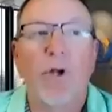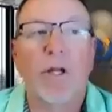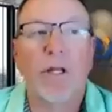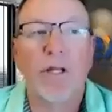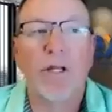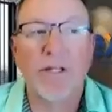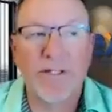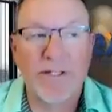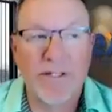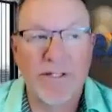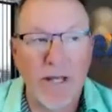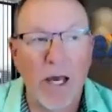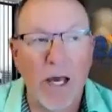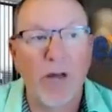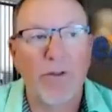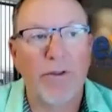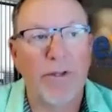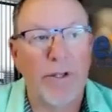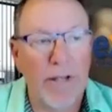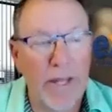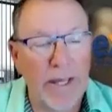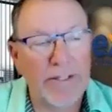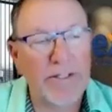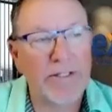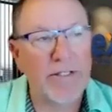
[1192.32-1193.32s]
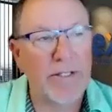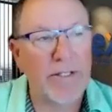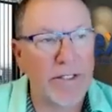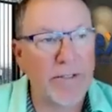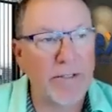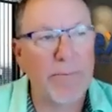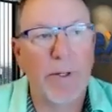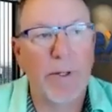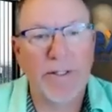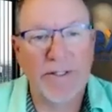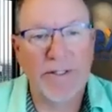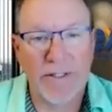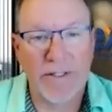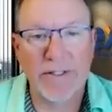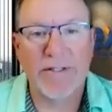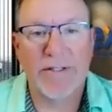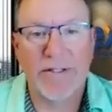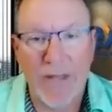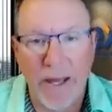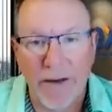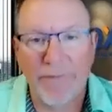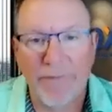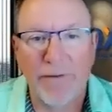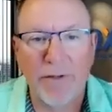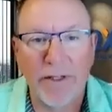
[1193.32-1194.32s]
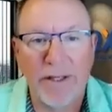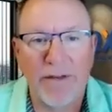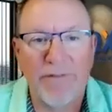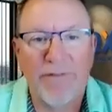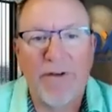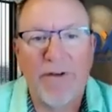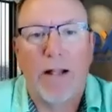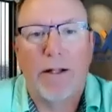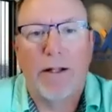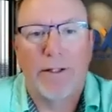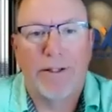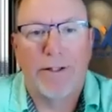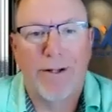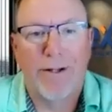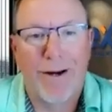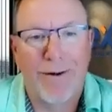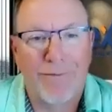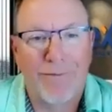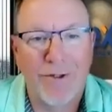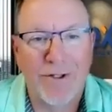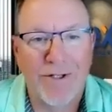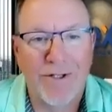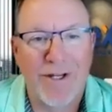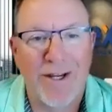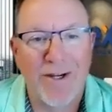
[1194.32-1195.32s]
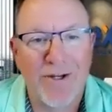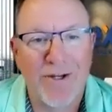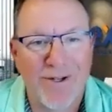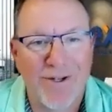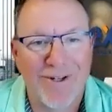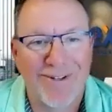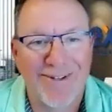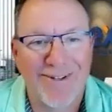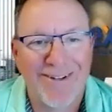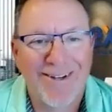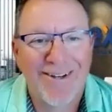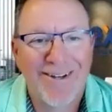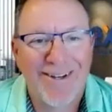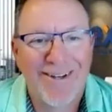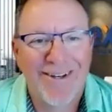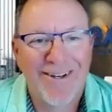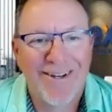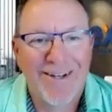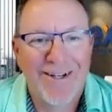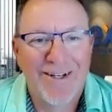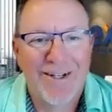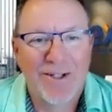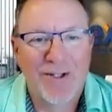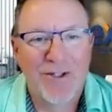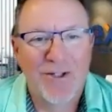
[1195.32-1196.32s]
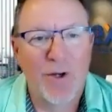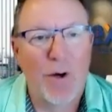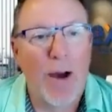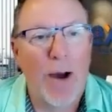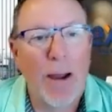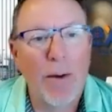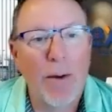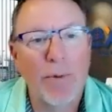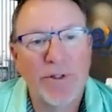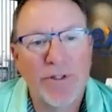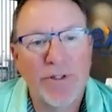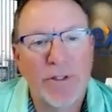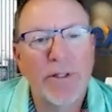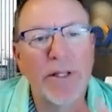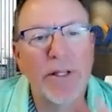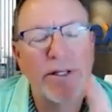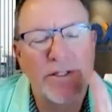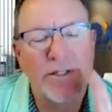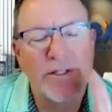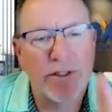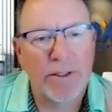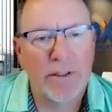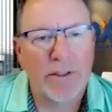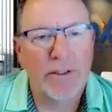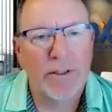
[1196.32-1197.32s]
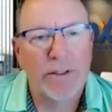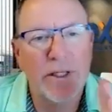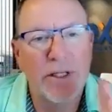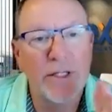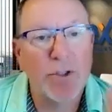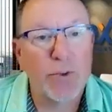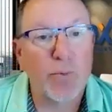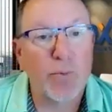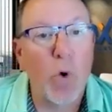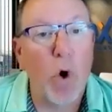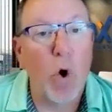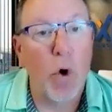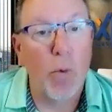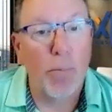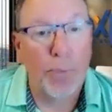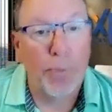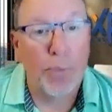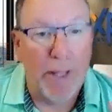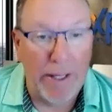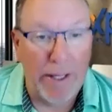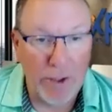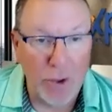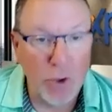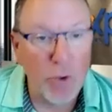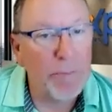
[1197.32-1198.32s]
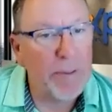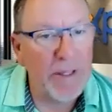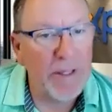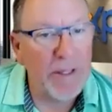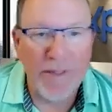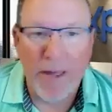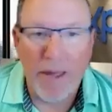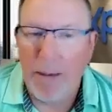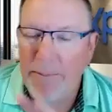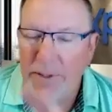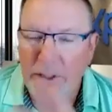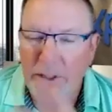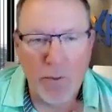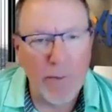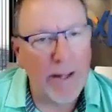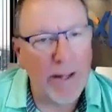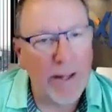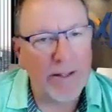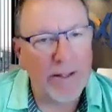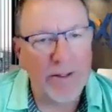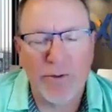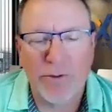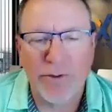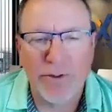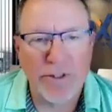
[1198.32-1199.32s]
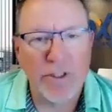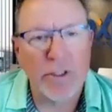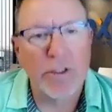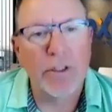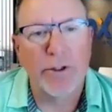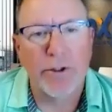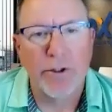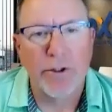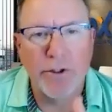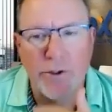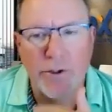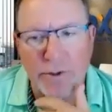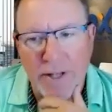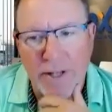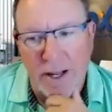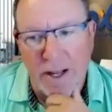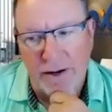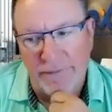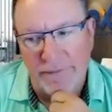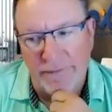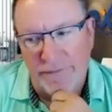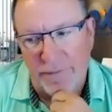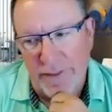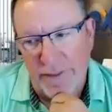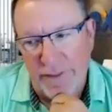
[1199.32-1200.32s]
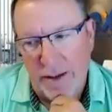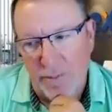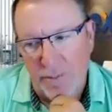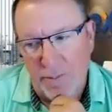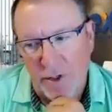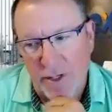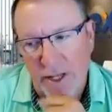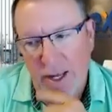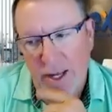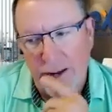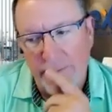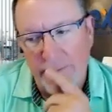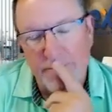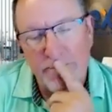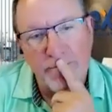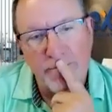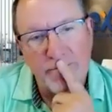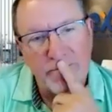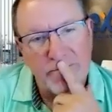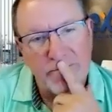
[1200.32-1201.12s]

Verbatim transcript: they're going to sell in the next 6 months, it's definitely a valid conversation. So I would, let's role play. You be them and you answer as clear as you can for them, okay?